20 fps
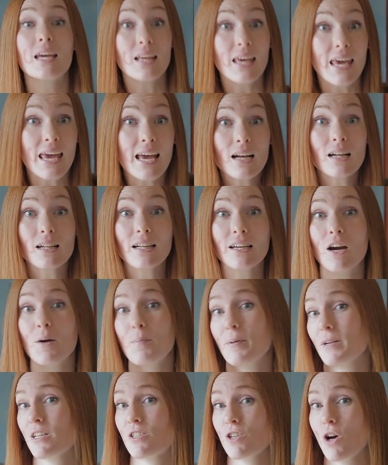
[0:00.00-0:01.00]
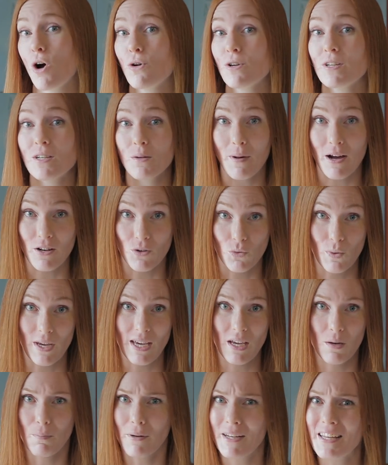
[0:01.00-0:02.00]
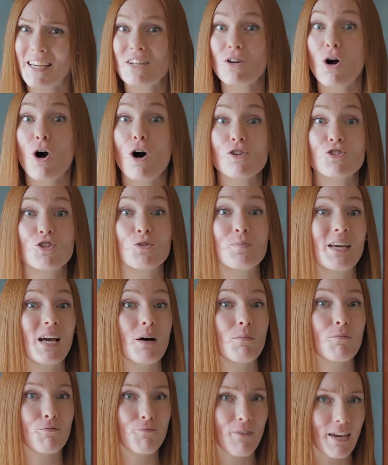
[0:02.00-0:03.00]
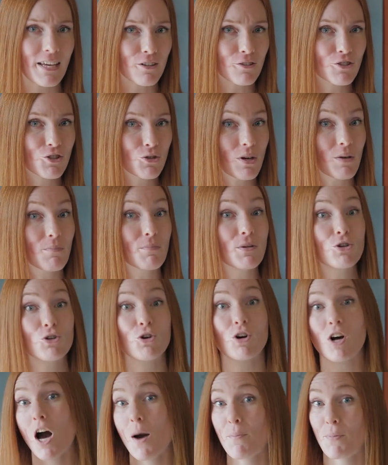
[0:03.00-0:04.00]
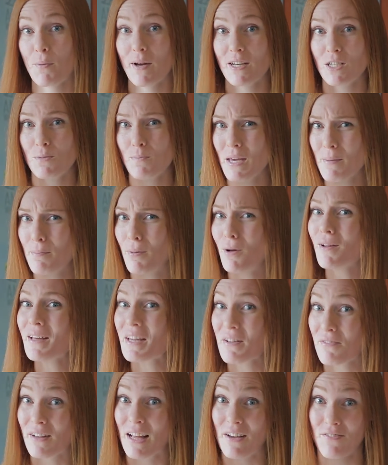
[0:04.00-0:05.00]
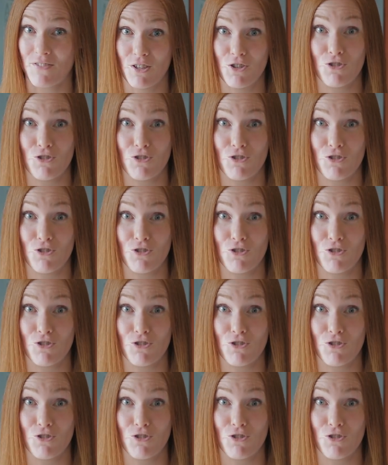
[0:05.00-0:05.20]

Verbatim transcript: It can clear up on its own in about a week, but it can also become fatal to immunocompromised people if left